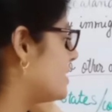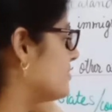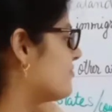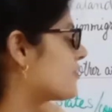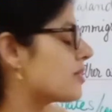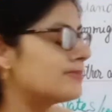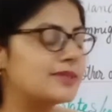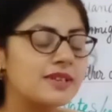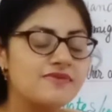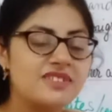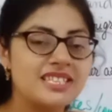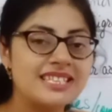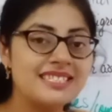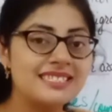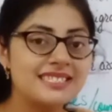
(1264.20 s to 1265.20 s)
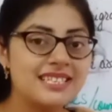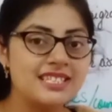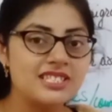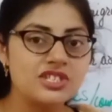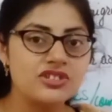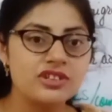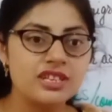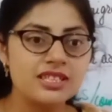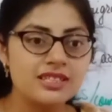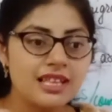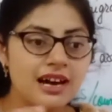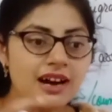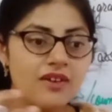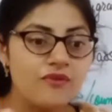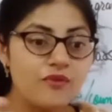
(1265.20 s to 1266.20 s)
from 17th century,
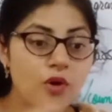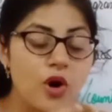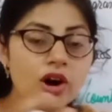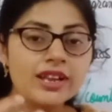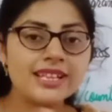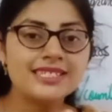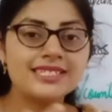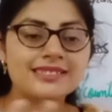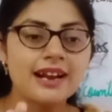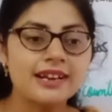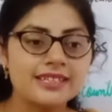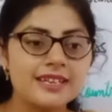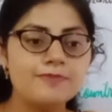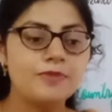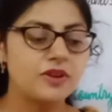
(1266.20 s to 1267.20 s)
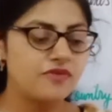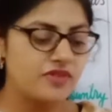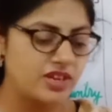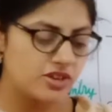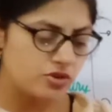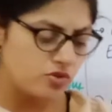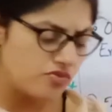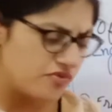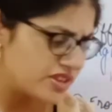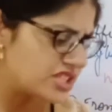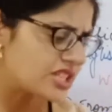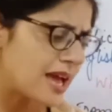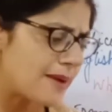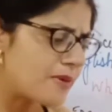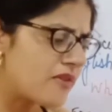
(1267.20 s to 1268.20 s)
the war started between two.
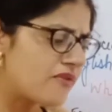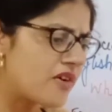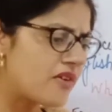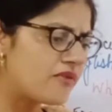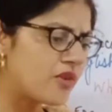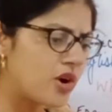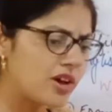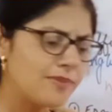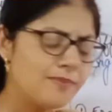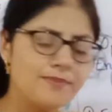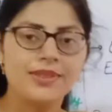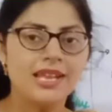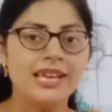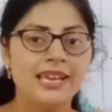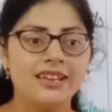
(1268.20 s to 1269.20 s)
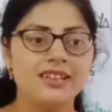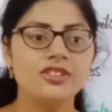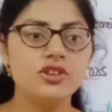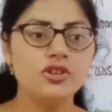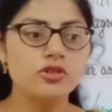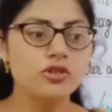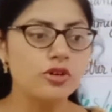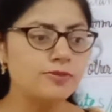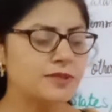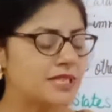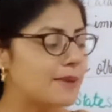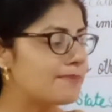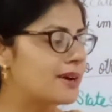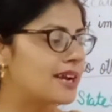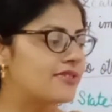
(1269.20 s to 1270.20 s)
Which type of a war? In Europe,
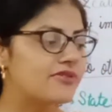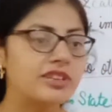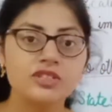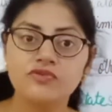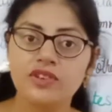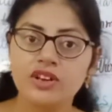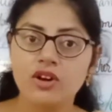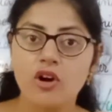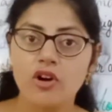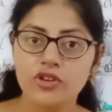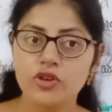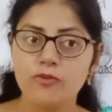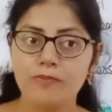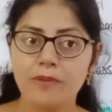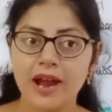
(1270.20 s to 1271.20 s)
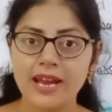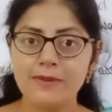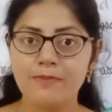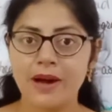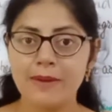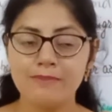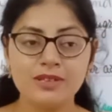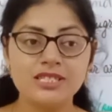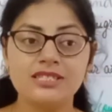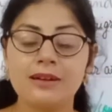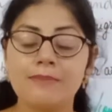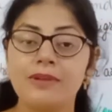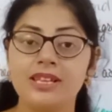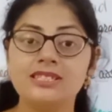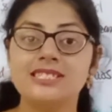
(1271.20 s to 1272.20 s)
some countries were occupied by,
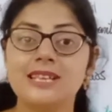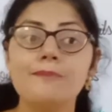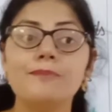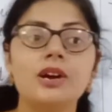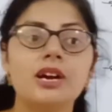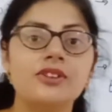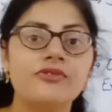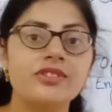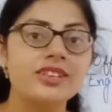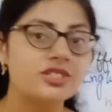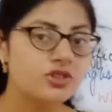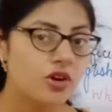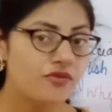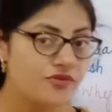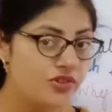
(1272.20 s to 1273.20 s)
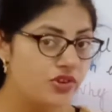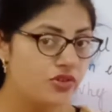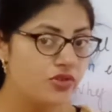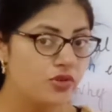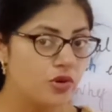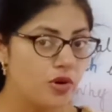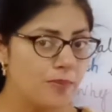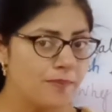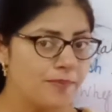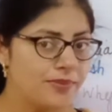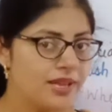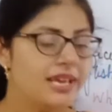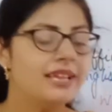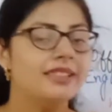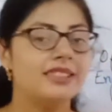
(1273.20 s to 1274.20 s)
in some countries of Europe,
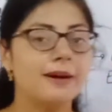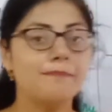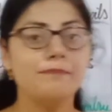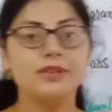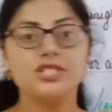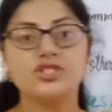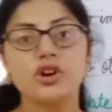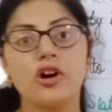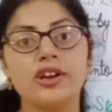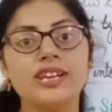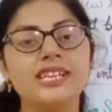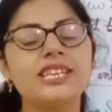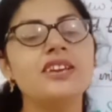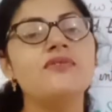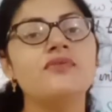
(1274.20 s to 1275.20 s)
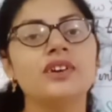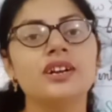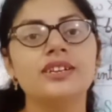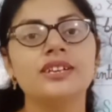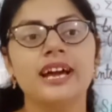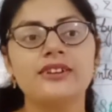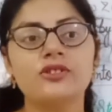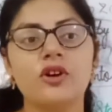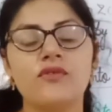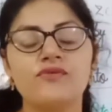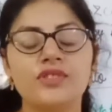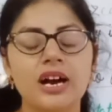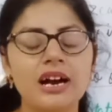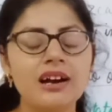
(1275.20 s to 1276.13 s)
the majority were that of the